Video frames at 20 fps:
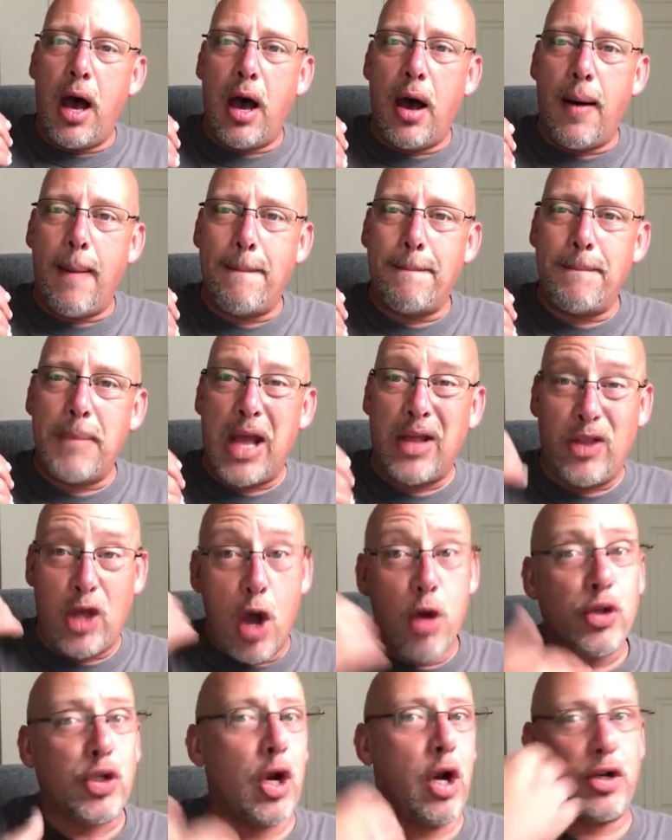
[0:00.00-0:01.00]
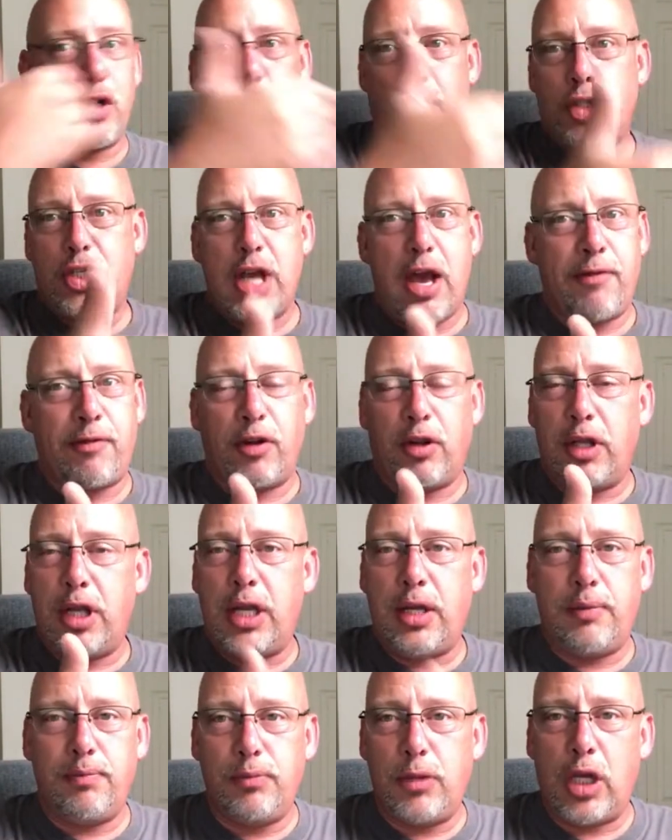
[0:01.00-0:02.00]
um, and the Ozarks are
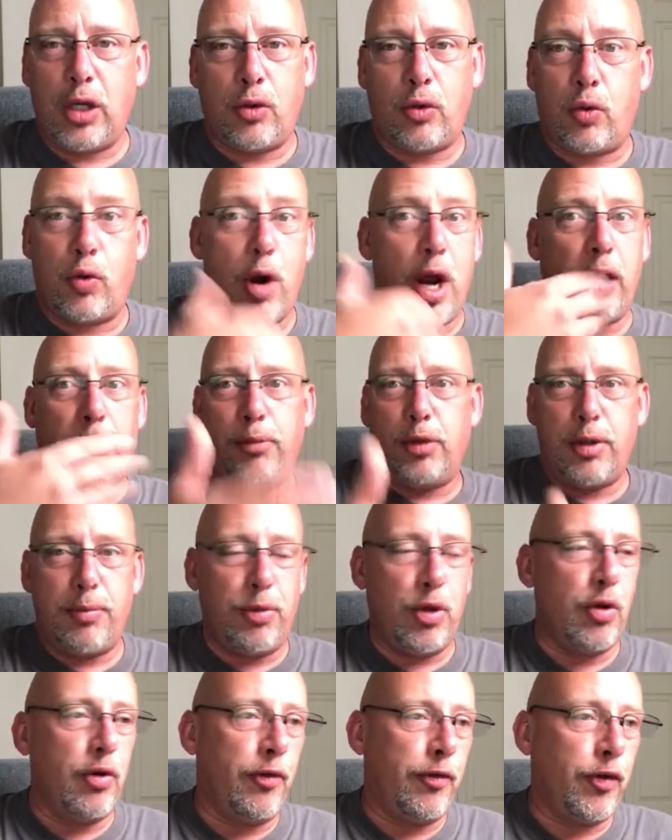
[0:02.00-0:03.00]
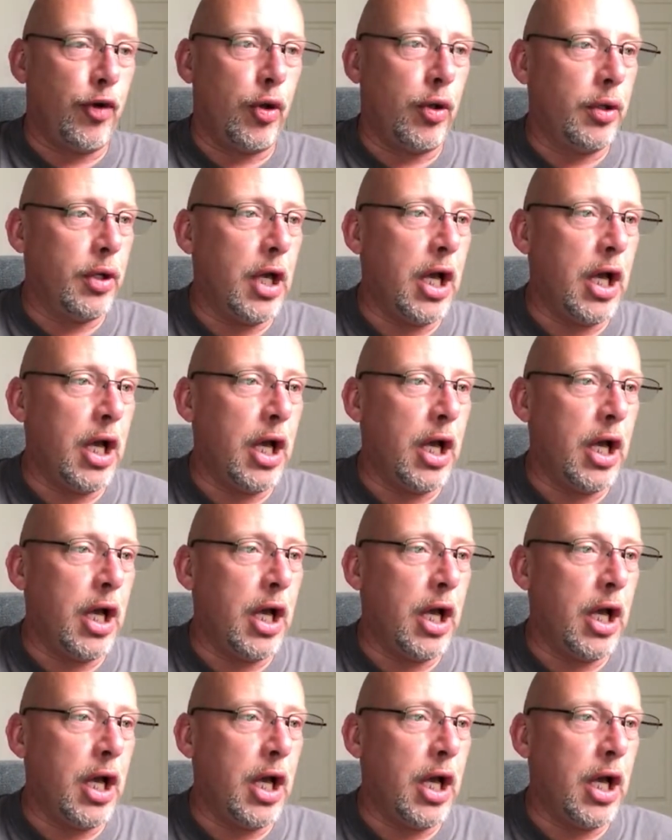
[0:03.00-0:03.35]
definitely incredibly beautiful.